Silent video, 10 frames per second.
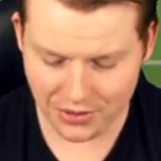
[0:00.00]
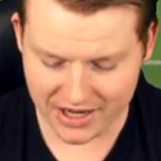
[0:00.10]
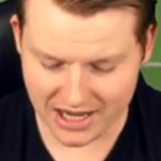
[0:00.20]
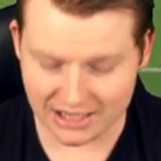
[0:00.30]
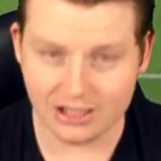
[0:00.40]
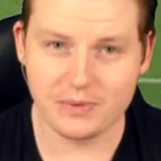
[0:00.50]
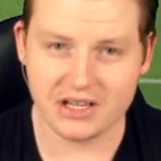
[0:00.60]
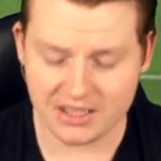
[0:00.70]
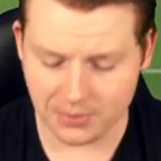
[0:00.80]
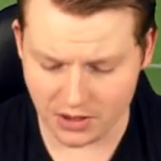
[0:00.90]
I thought he had a little bit
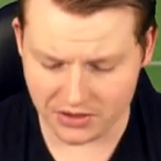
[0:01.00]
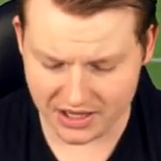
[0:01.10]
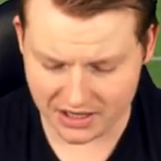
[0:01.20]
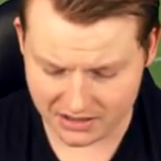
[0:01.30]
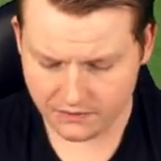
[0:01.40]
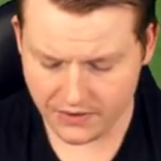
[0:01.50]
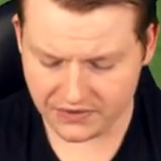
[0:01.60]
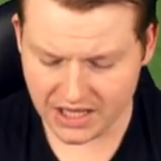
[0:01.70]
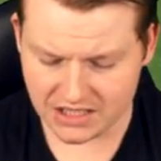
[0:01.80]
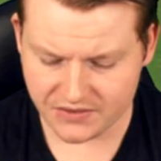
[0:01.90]
of support there. Fifth
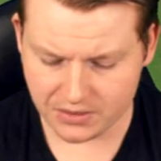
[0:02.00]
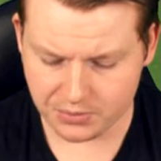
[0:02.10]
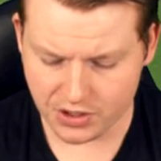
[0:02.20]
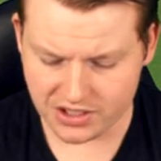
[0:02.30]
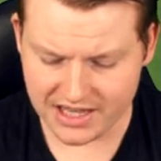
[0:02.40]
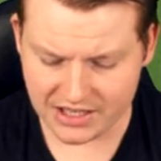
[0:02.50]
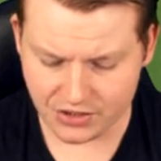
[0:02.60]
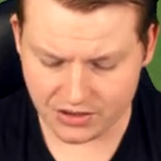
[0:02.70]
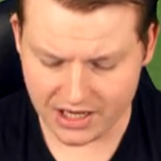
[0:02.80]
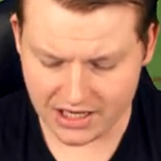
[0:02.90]
and last for the Blues. They
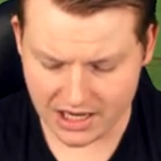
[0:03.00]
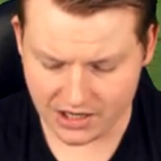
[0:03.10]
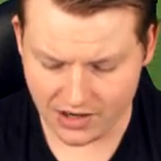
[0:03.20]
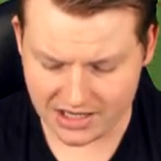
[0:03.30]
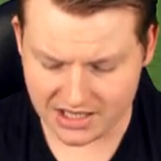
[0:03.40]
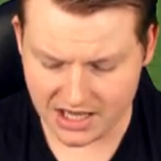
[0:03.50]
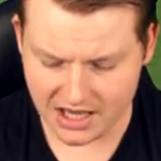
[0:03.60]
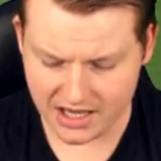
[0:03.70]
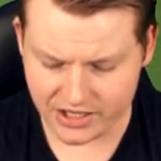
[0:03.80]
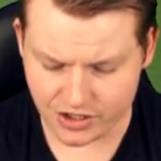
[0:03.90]
do need a nice kick
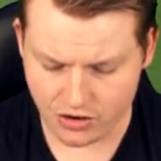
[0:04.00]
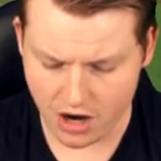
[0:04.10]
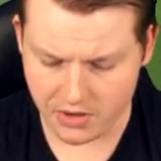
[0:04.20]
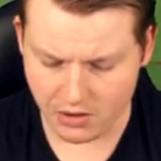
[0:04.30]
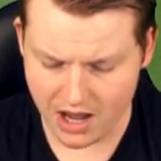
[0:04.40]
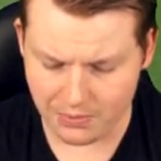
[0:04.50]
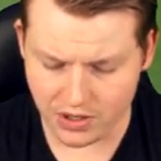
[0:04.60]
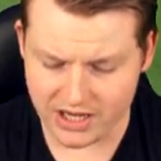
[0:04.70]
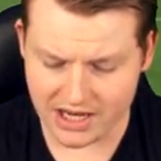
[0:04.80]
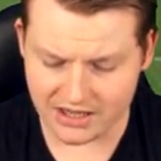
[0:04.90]
here. Jerome Alai
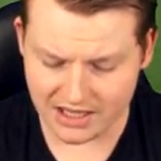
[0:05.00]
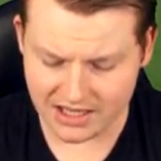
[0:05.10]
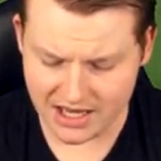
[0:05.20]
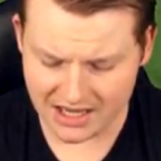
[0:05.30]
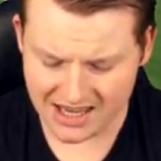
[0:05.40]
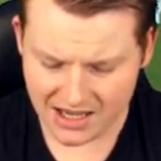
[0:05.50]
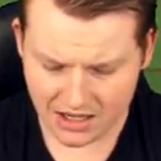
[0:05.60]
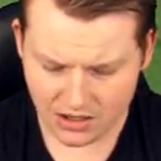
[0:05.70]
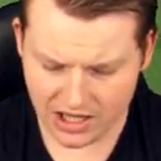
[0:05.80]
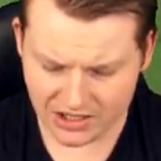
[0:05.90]
putting in the kick.
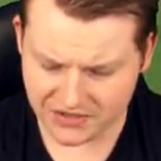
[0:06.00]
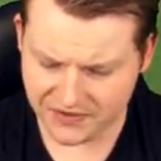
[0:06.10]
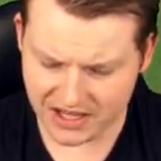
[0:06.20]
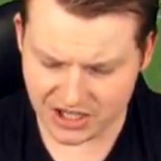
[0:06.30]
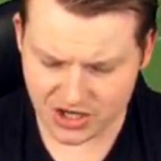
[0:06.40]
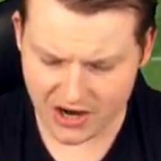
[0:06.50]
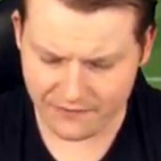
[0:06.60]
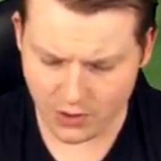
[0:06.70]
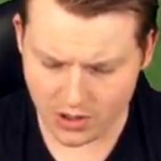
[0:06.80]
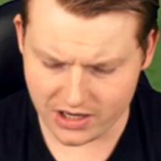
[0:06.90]
Looks fairly
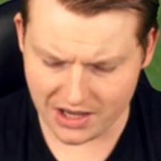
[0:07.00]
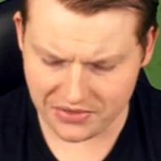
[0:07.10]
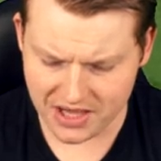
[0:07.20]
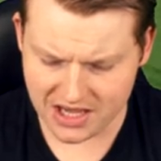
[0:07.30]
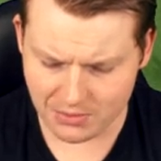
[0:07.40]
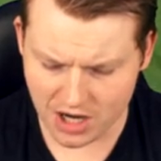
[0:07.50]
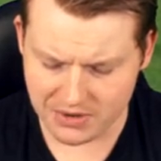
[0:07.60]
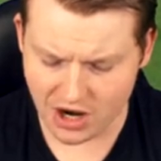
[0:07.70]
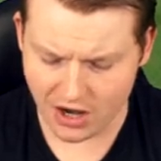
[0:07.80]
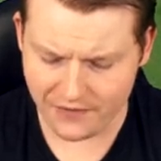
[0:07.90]
straightforward. I think it might
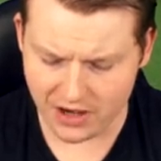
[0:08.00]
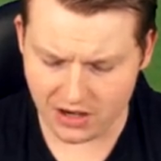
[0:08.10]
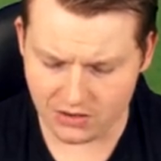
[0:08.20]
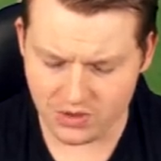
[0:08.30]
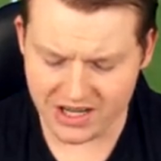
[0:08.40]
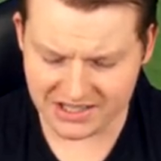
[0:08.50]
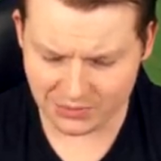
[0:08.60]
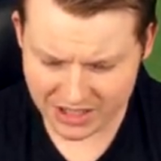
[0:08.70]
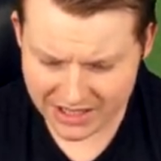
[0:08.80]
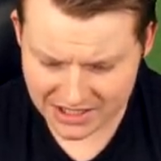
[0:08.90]
be Kyle Felt. What
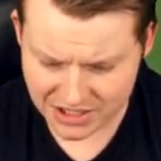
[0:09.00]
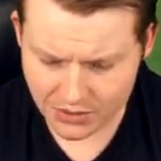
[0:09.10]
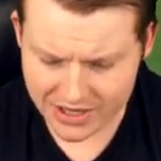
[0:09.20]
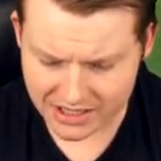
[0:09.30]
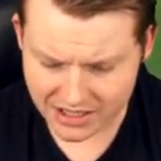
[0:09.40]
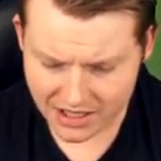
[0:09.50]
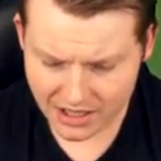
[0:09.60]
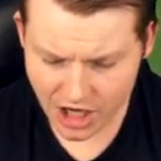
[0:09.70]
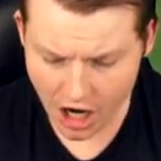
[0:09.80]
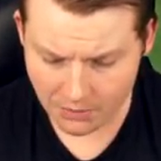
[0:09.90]
are they doing?
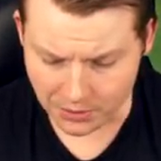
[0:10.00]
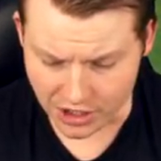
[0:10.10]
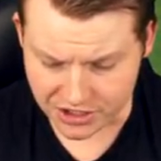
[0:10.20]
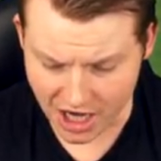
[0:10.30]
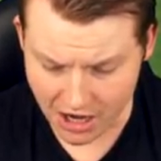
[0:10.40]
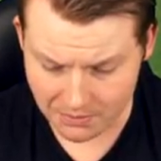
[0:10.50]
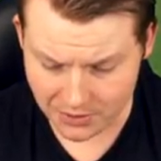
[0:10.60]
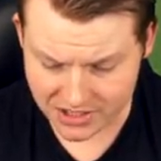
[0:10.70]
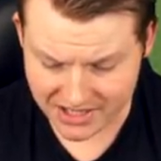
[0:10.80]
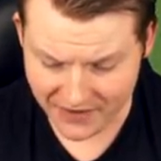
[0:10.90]
Go on, Blues. Go on,
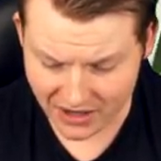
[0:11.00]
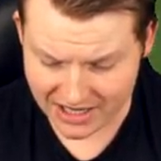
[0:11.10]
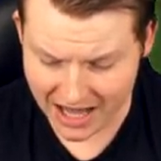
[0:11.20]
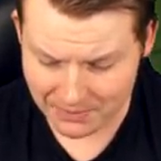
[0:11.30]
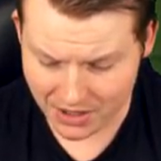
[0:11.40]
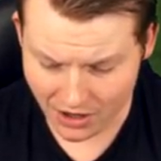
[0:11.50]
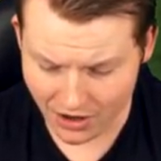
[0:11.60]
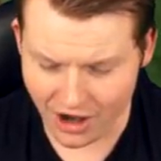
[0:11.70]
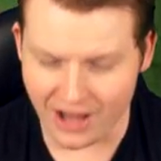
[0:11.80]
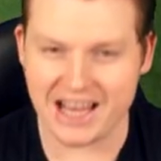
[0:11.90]
Blues. They've held it up.
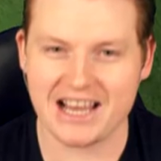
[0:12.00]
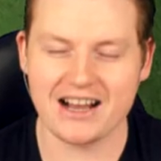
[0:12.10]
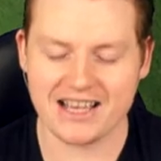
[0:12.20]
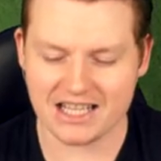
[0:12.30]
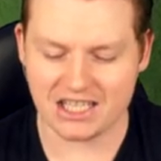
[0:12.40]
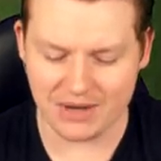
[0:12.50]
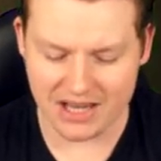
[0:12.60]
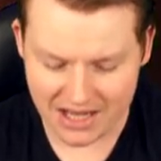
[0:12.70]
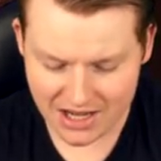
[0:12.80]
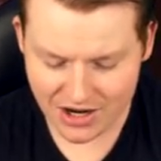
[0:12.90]
Oh, they can't get to
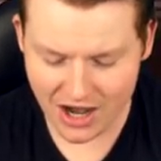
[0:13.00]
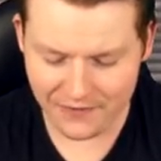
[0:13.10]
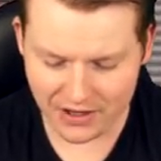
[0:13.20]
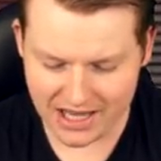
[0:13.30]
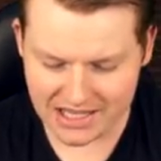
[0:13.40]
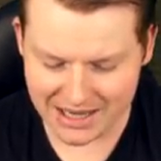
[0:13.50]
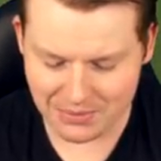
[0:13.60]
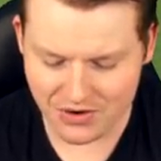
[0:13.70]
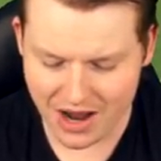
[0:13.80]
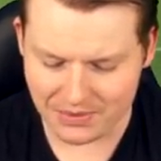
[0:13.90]
it. Kyle Felt ends
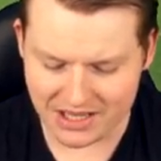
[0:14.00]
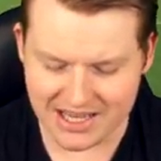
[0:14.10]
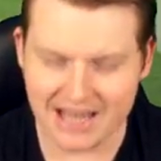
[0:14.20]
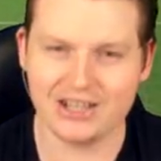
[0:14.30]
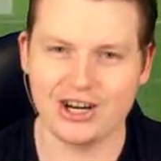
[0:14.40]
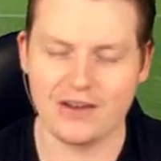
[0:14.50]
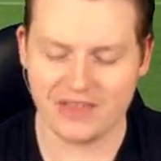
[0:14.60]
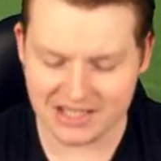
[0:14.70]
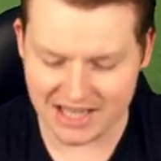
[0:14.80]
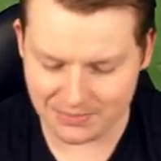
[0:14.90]
up grabbing it, taking it
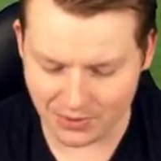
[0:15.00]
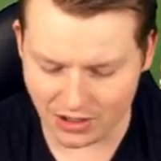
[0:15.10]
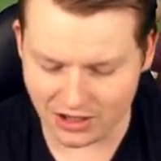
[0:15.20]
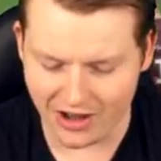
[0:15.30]
over the dead ball